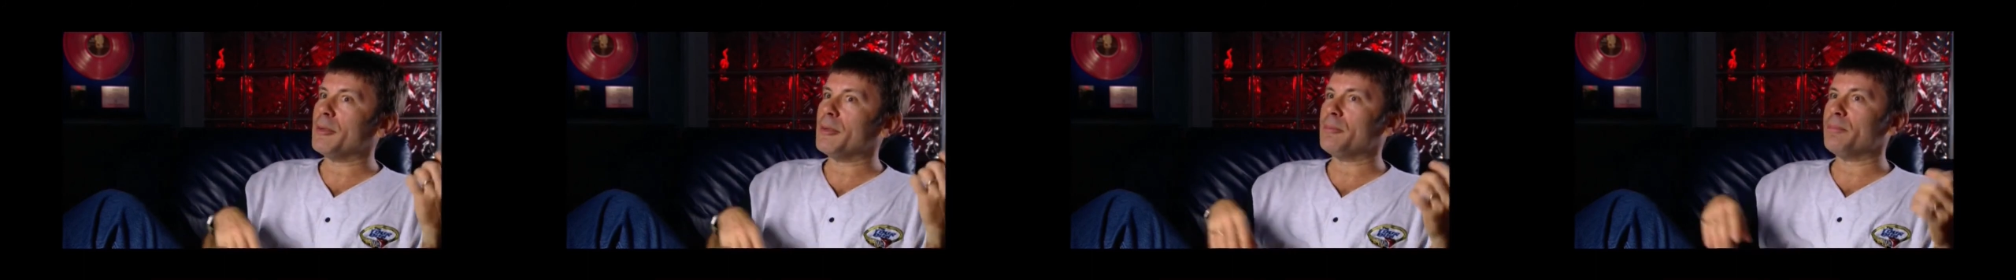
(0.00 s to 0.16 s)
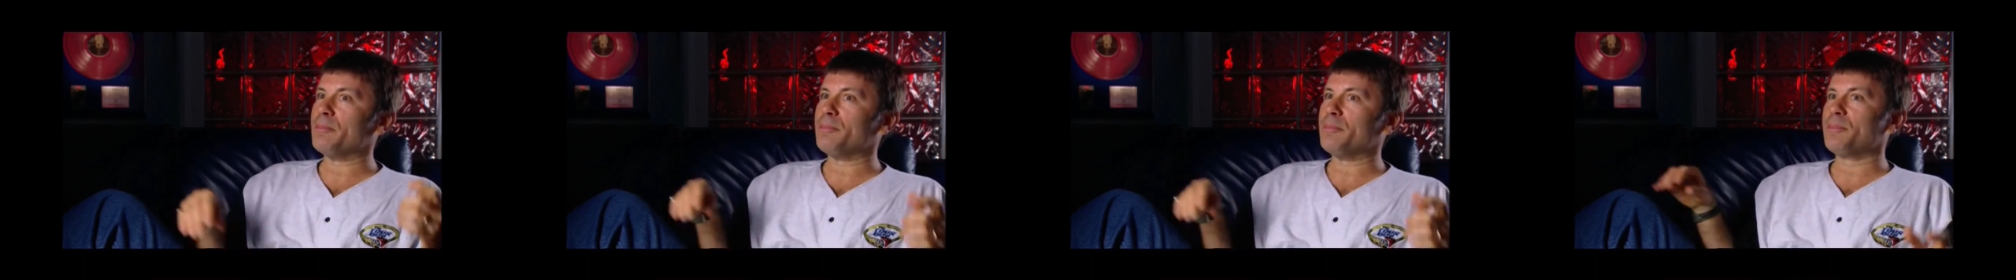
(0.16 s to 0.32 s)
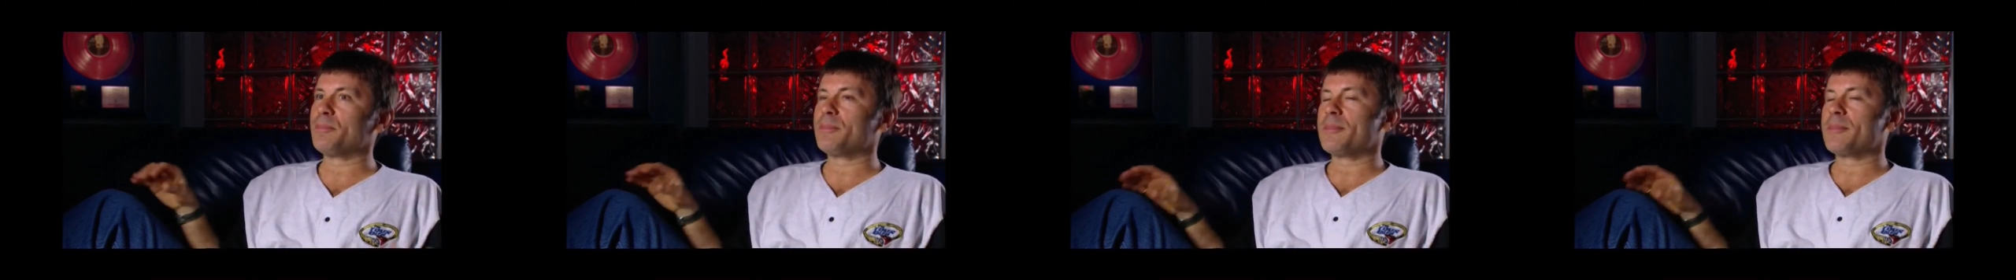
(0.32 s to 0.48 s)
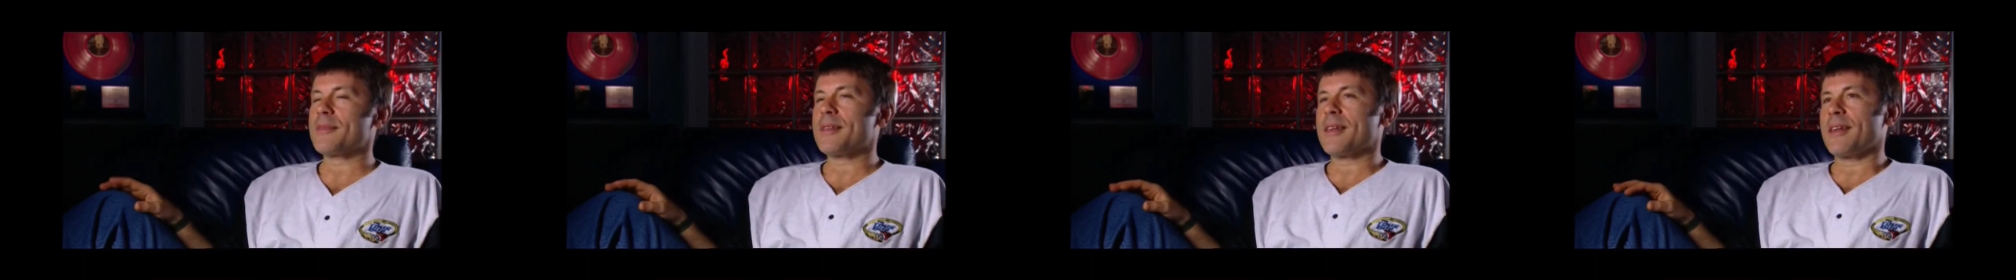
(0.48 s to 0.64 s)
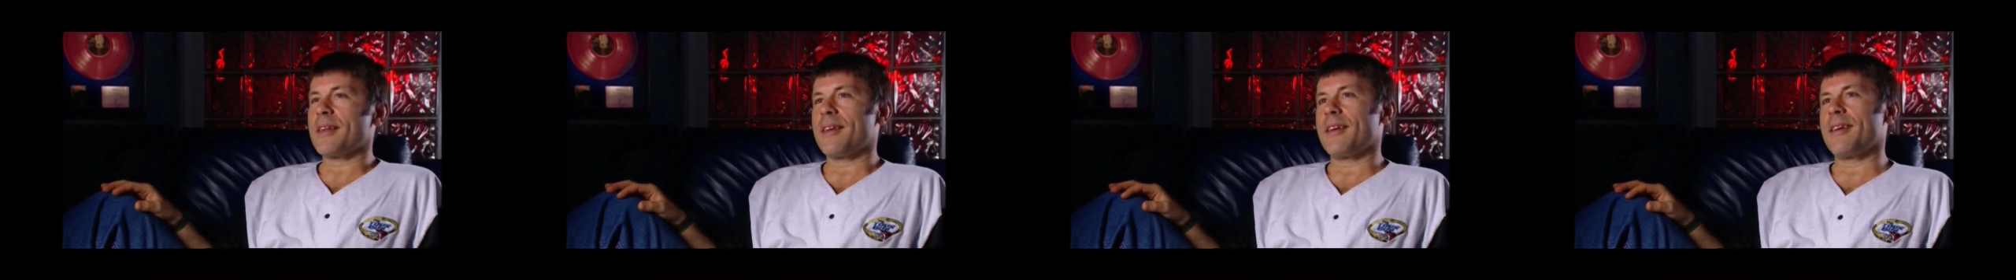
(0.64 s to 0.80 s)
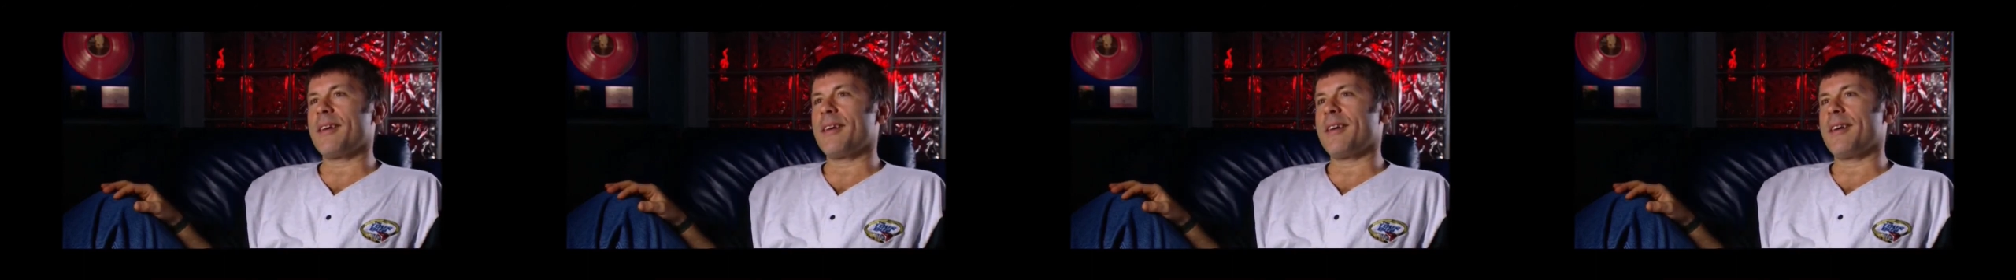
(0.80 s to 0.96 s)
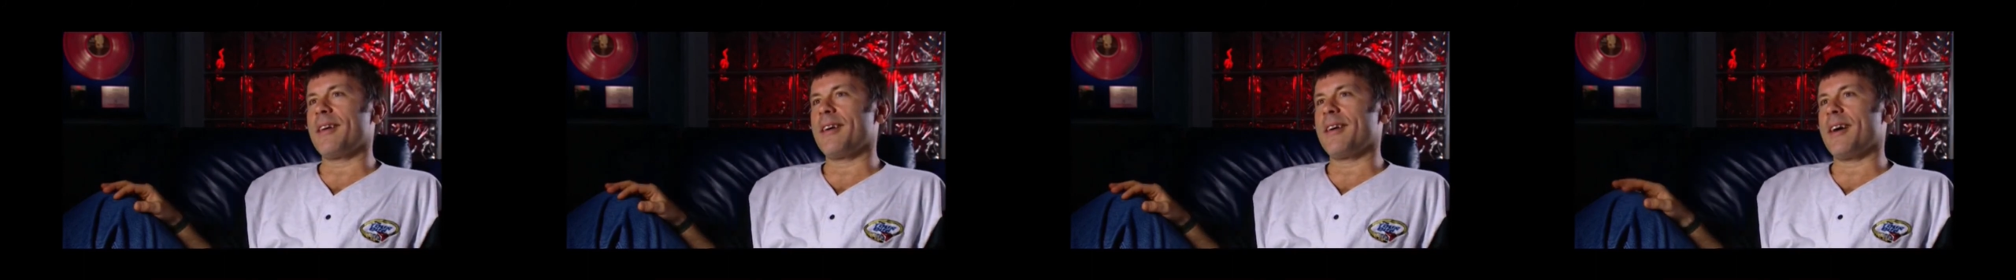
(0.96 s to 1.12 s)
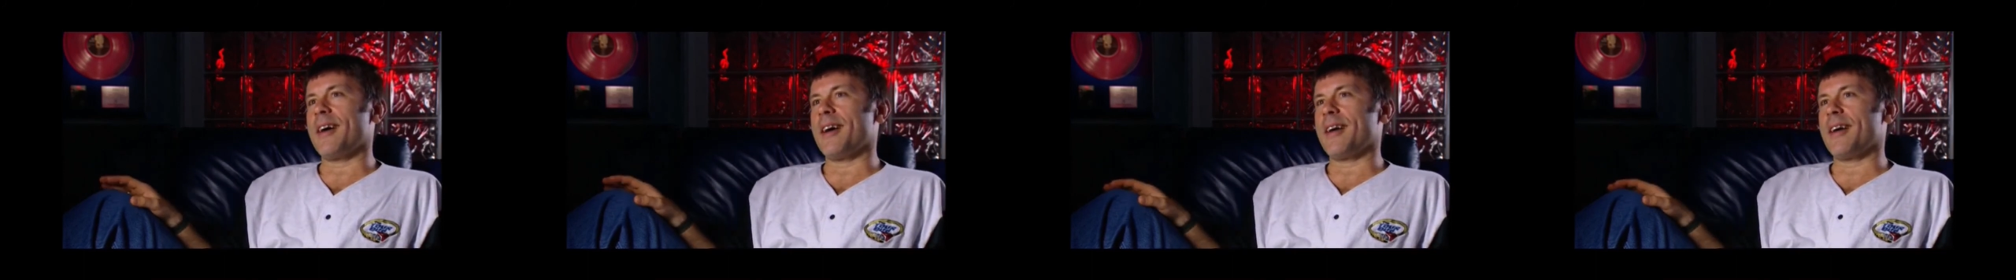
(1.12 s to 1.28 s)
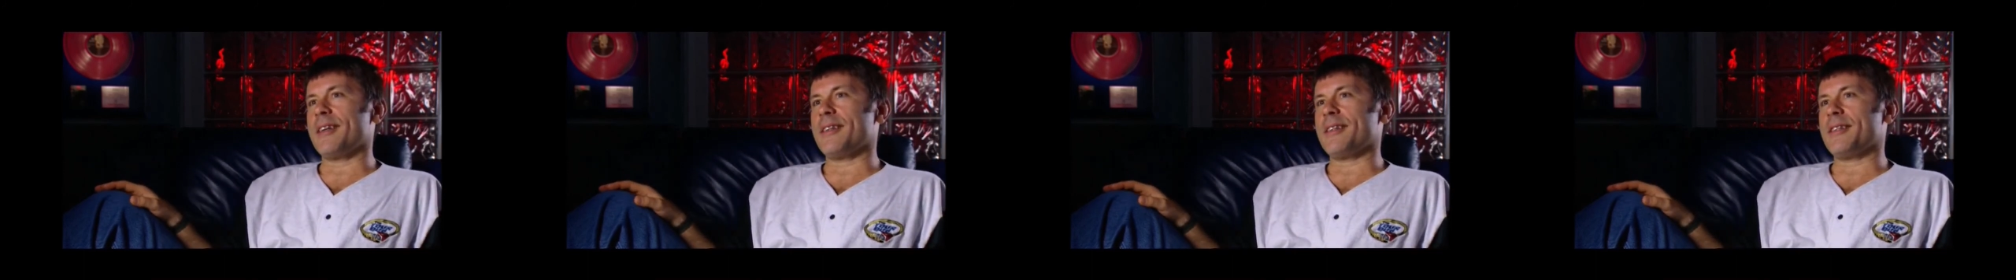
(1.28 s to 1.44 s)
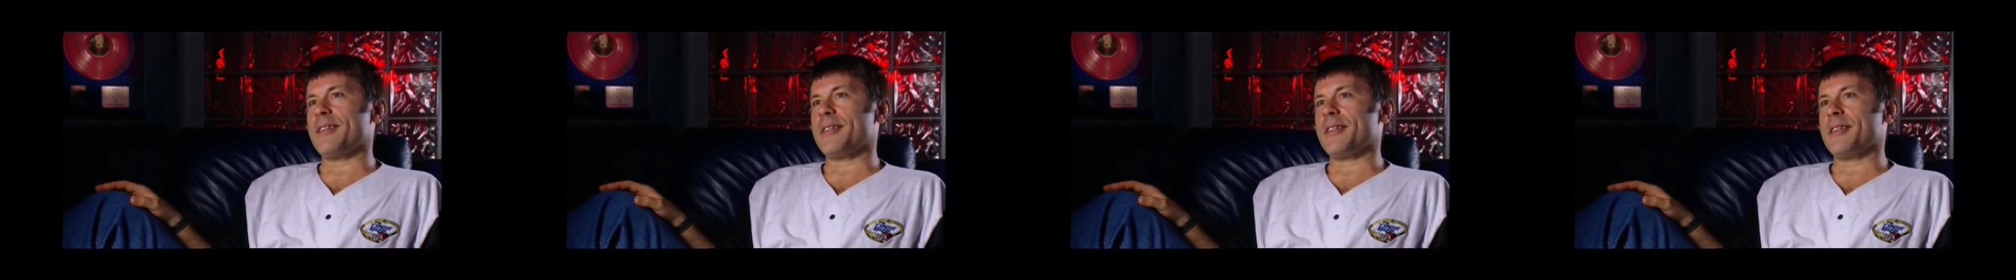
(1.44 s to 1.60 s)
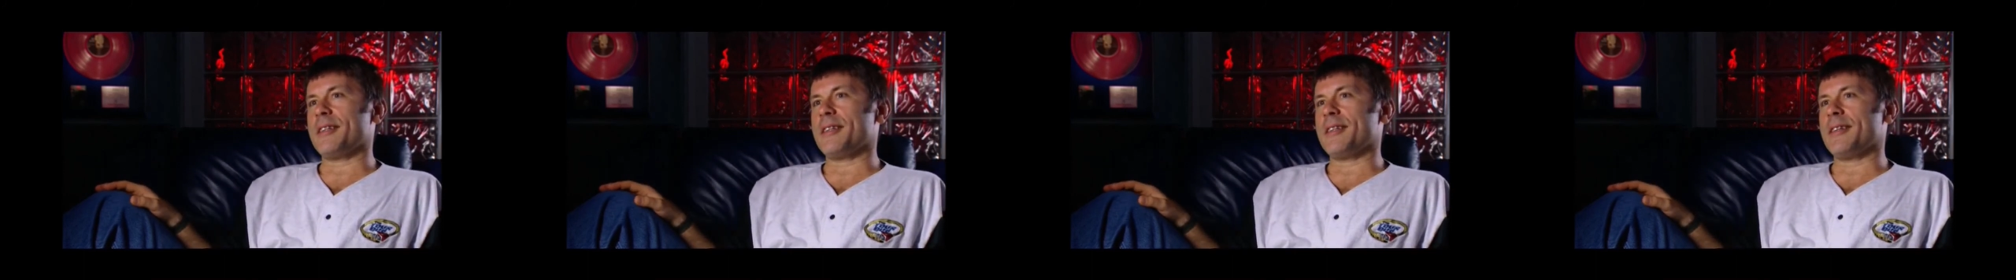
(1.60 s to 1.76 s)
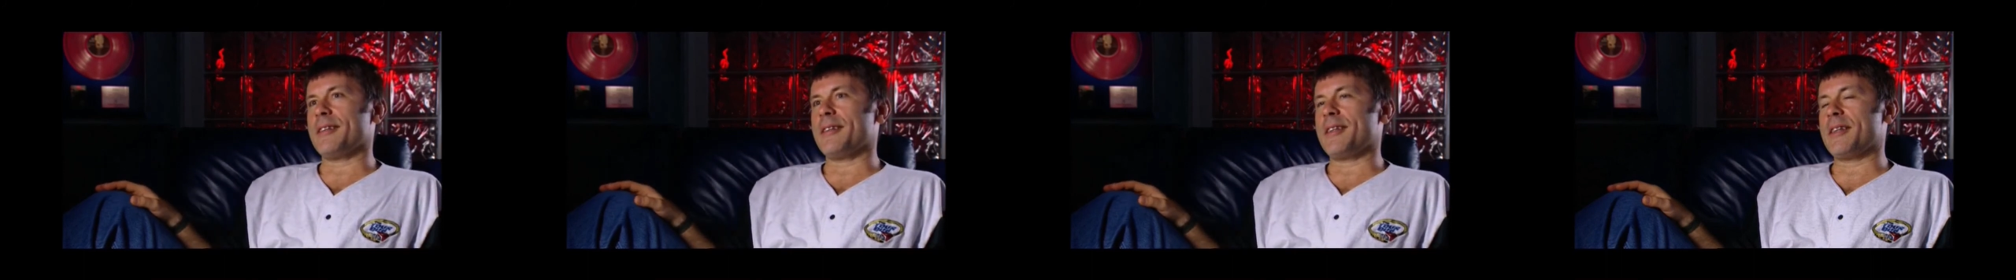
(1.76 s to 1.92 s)

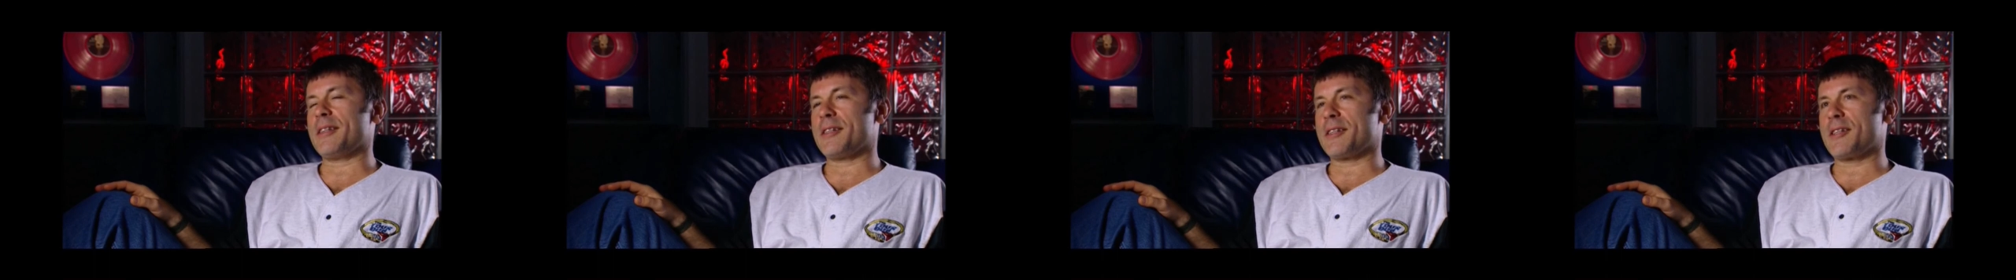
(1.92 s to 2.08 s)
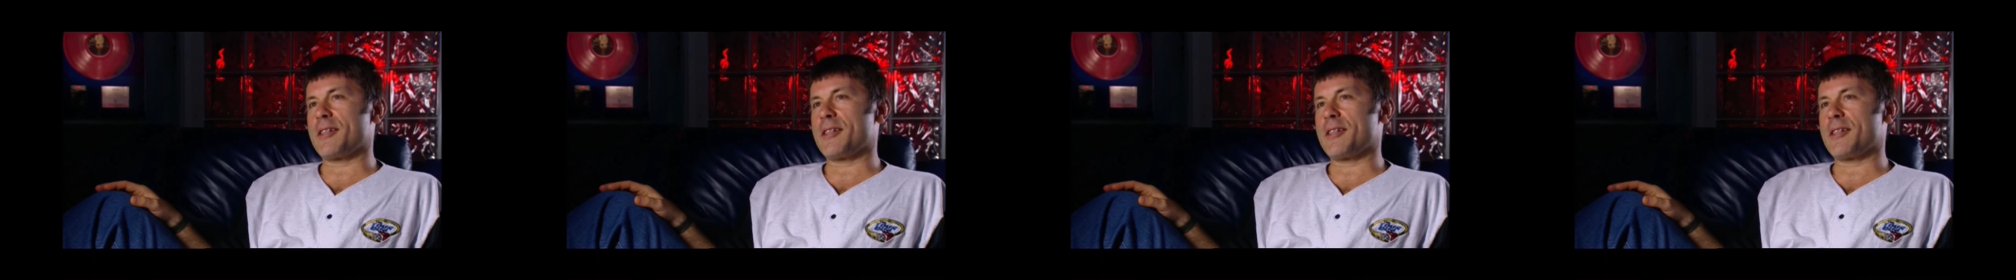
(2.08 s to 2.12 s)
And